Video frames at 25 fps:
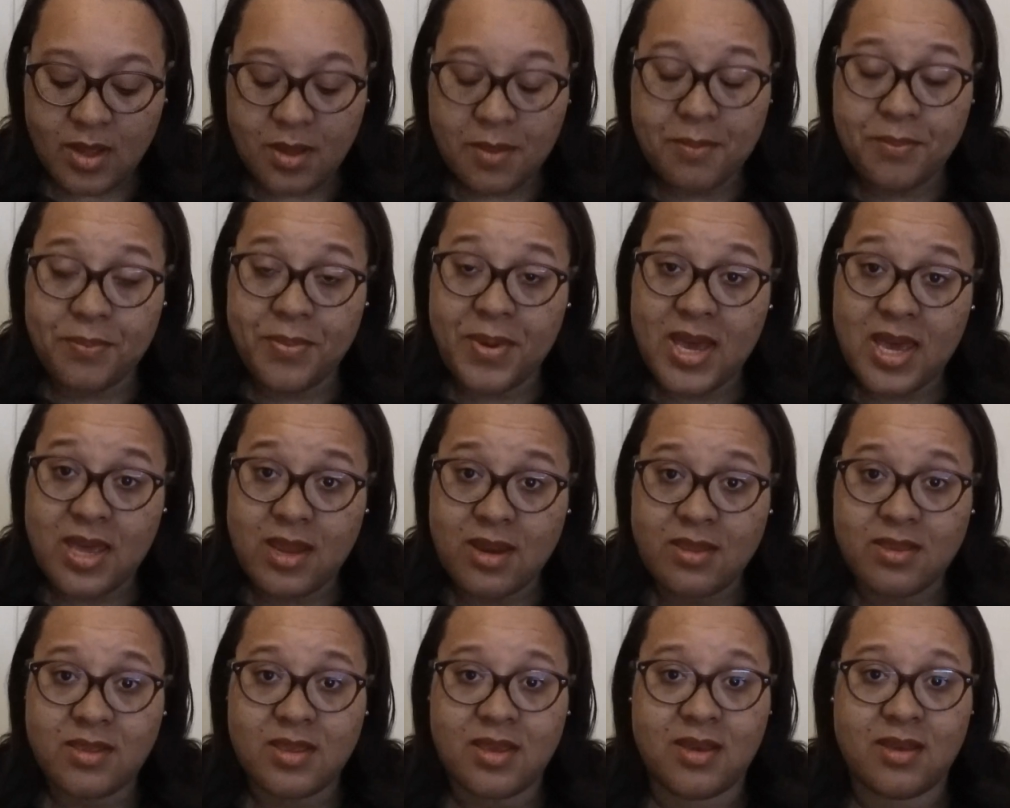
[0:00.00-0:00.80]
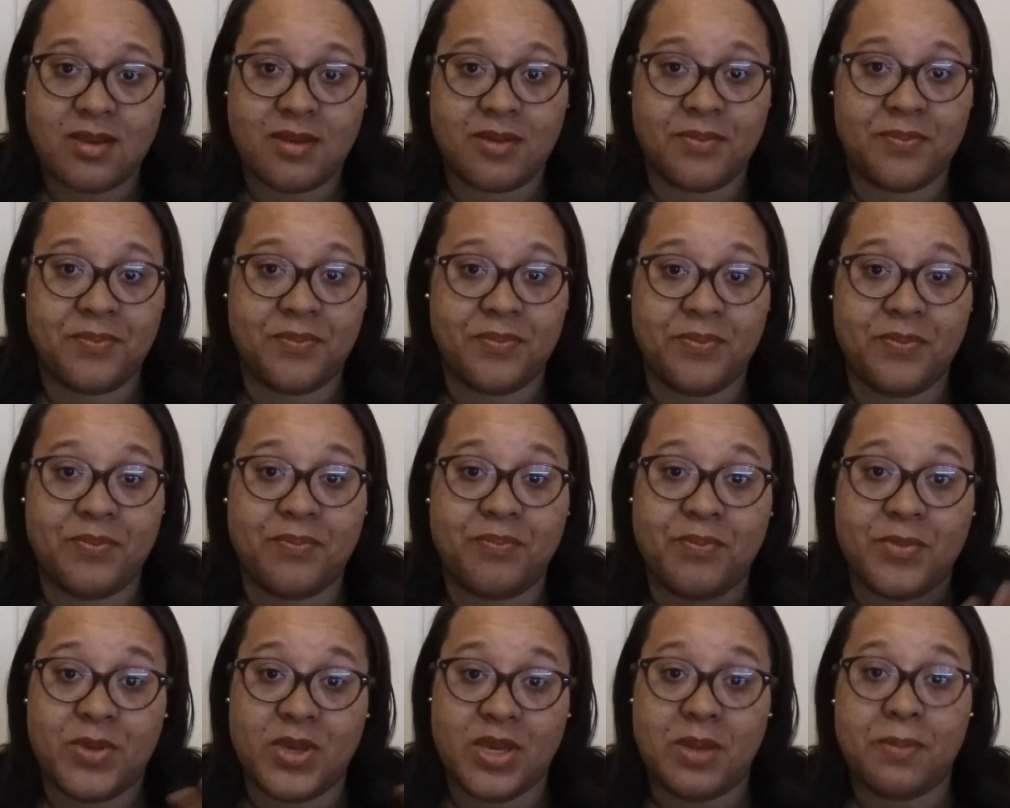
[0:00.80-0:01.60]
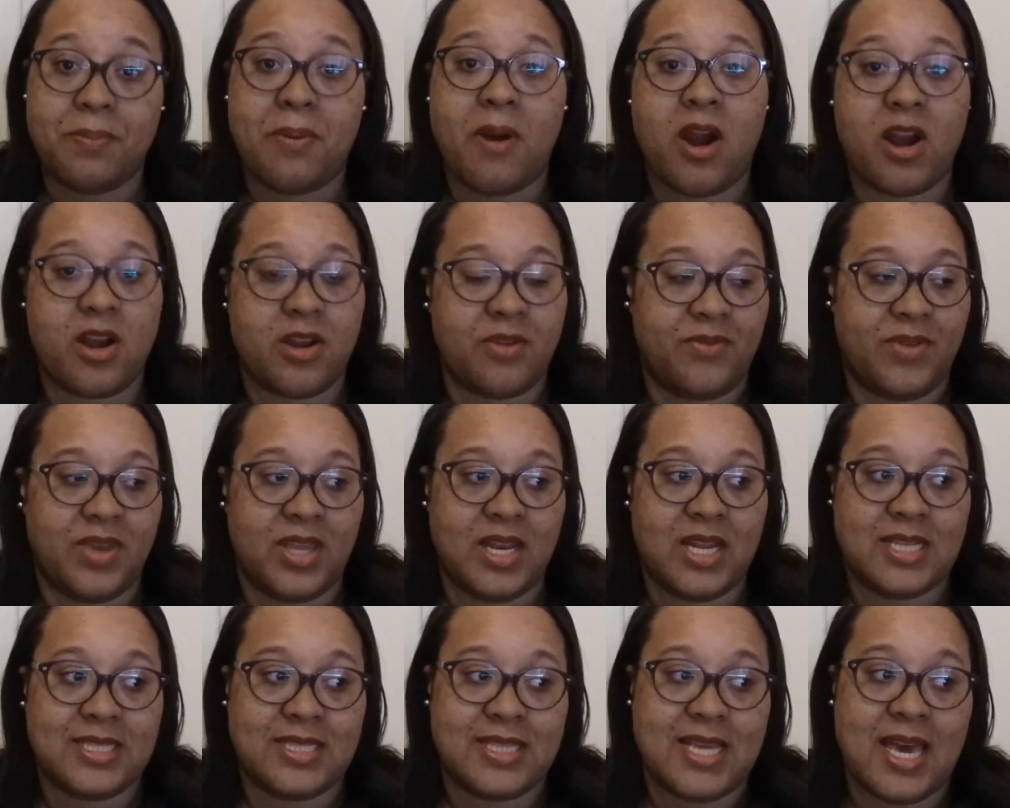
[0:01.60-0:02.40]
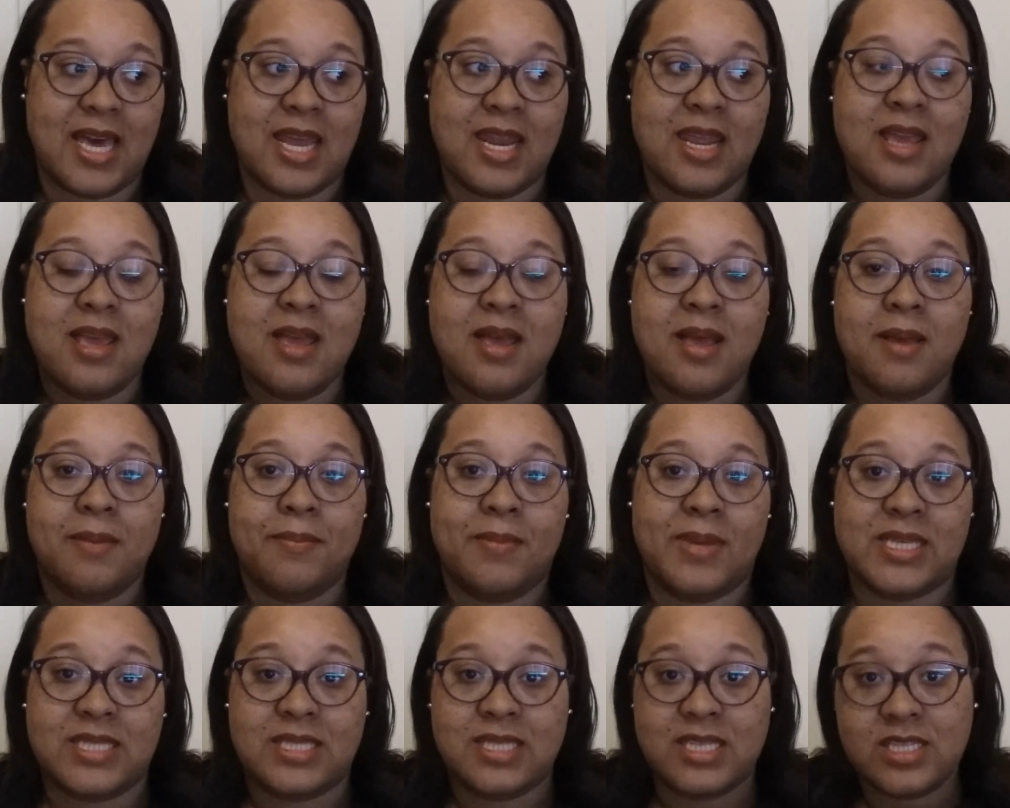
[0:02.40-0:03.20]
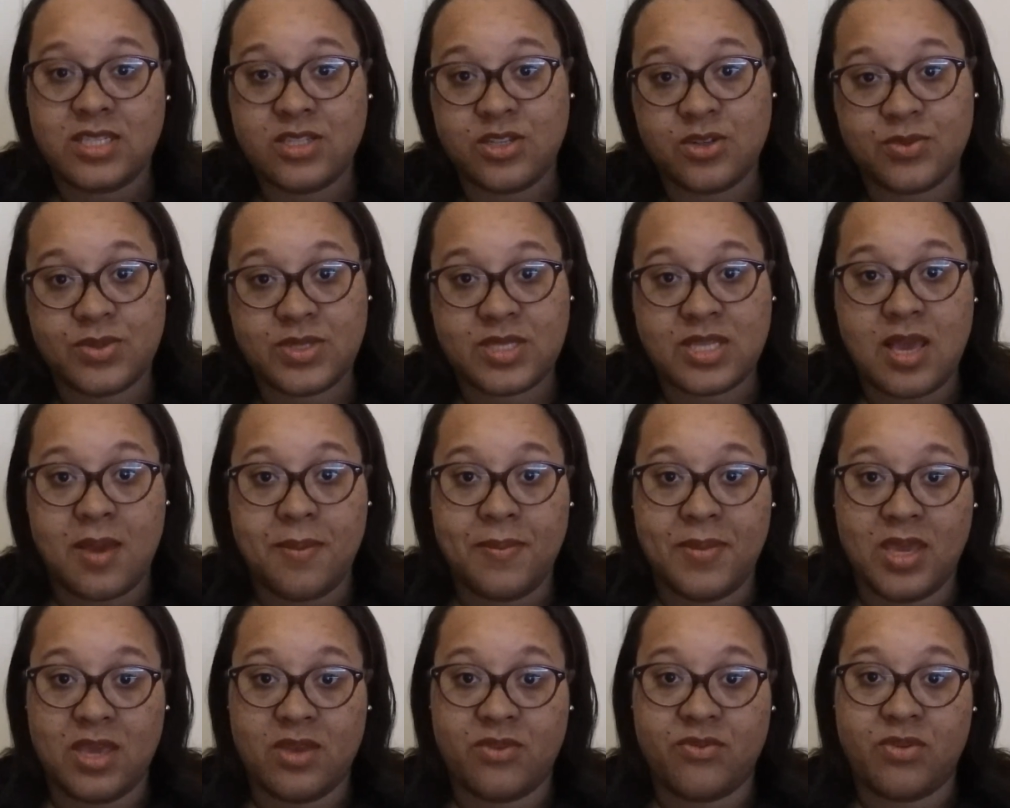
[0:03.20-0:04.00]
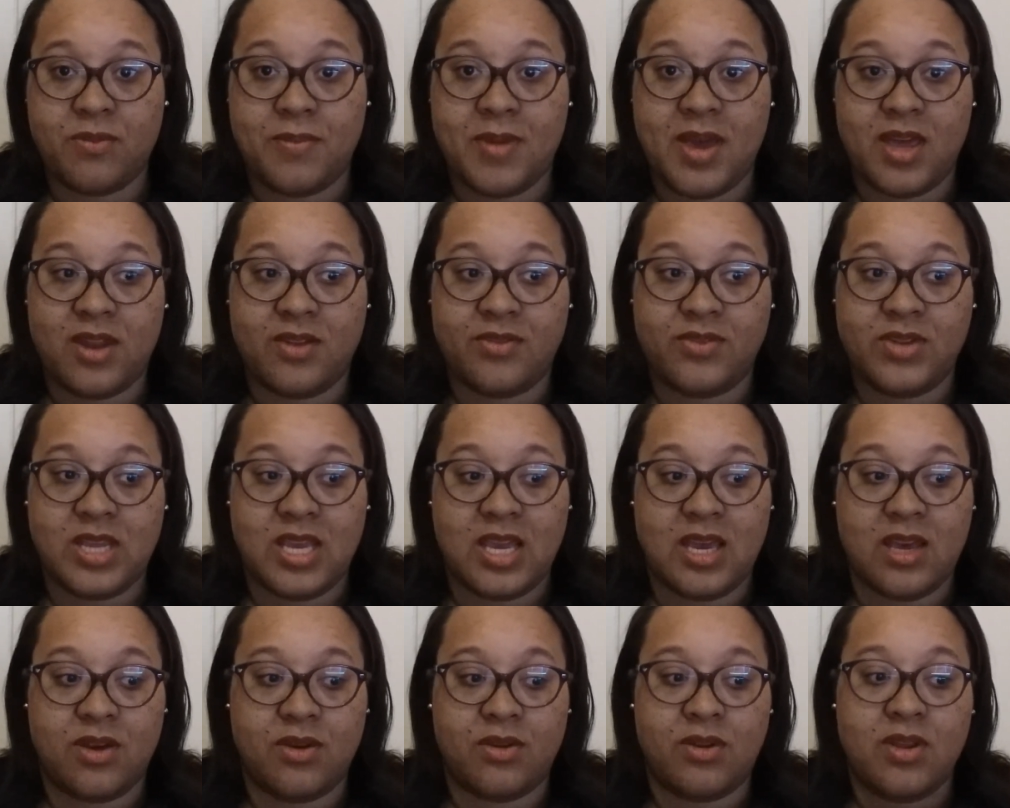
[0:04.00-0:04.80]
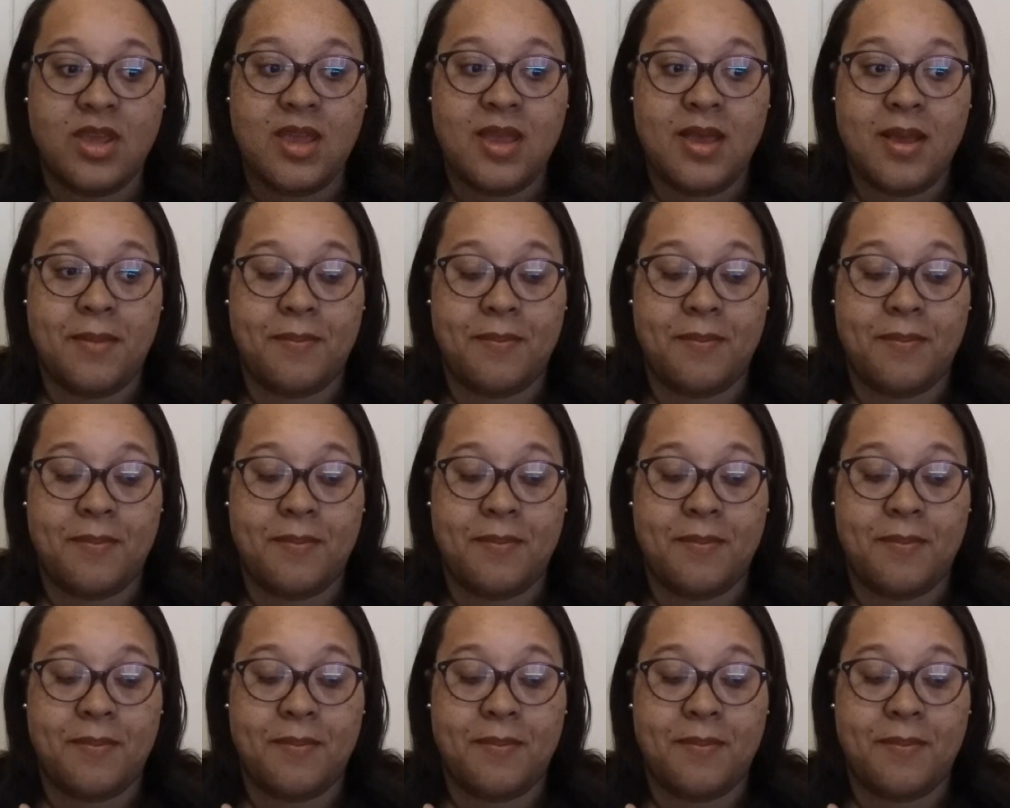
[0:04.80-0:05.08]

But the good part of it is that my sister was coming in from out of town,